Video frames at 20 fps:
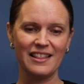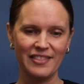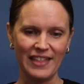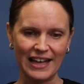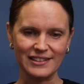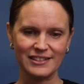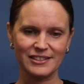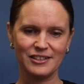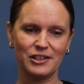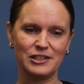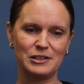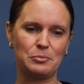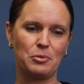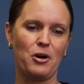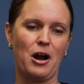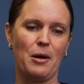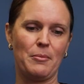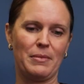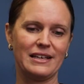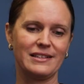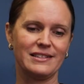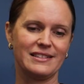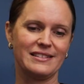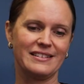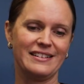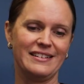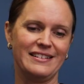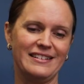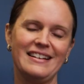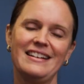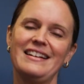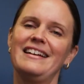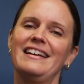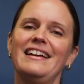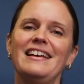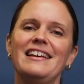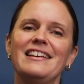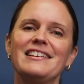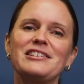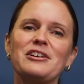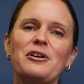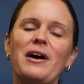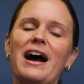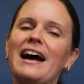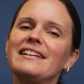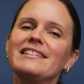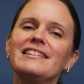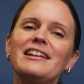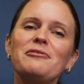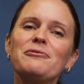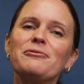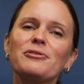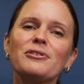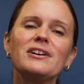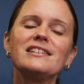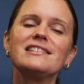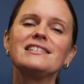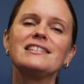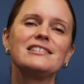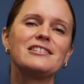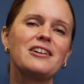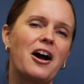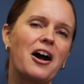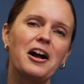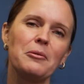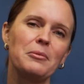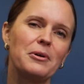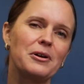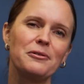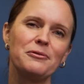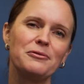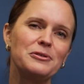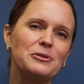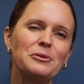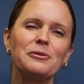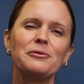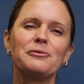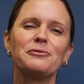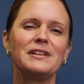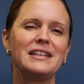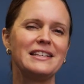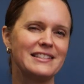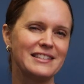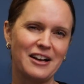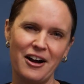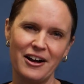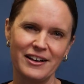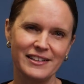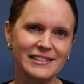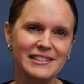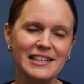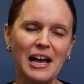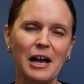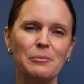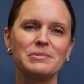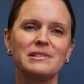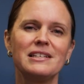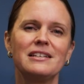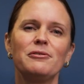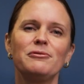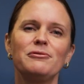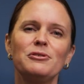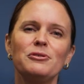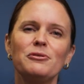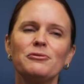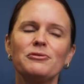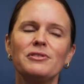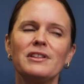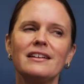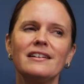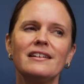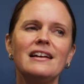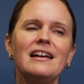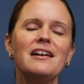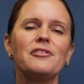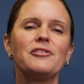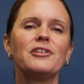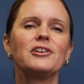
That's God's promise. So I'd love for us to talk about a few of these concepts and a few of the,